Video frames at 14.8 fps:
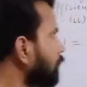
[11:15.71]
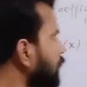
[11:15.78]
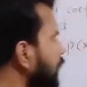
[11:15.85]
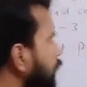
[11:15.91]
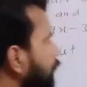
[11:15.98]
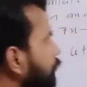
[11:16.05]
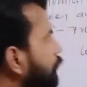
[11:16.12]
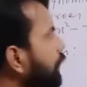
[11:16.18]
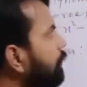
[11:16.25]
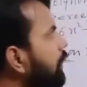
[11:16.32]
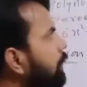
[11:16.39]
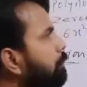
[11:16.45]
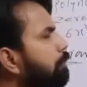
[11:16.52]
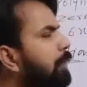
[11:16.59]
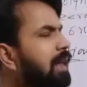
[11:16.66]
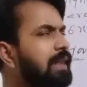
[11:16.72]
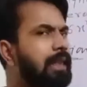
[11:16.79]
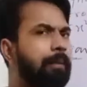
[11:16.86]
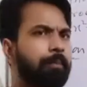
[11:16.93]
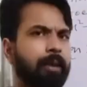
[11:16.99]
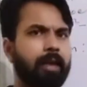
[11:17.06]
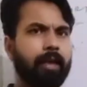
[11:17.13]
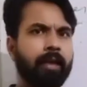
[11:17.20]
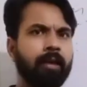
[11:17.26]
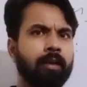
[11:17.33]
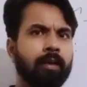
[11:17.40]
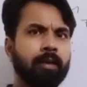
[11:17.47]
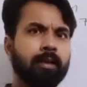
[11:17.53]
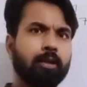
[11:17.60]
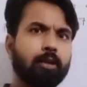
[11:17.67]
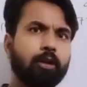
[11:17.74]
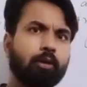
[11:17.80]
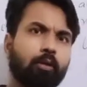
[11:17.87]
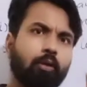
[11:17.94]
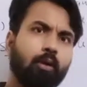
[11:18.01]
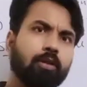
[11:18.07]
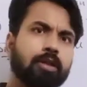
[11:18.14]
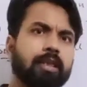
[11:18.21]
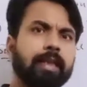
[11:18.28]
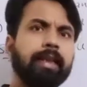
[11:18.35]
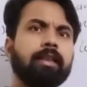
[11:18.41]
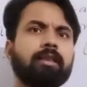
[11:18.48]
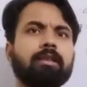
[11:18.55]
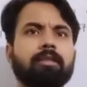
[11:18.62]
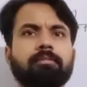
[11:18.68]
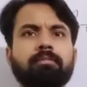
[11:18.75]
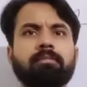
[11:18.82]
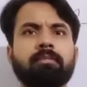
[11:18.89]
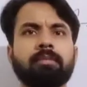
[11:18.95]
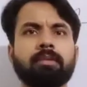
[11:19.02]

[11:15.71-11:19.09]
we will multiply the constant term